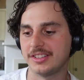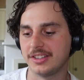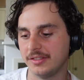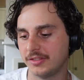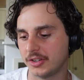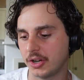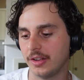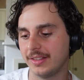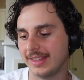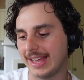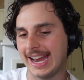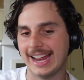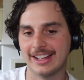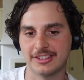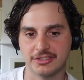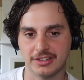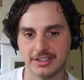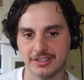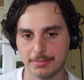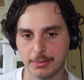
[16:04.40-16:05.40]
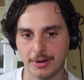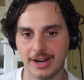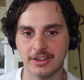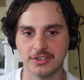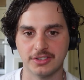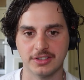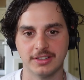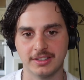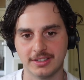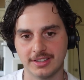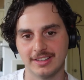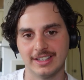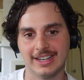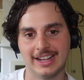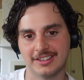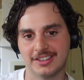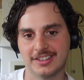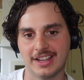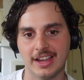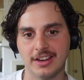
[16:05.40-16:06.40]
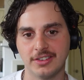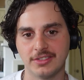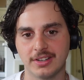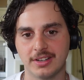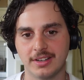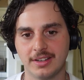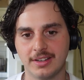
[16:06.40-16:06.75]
you've got that extra inspiration to the next stage.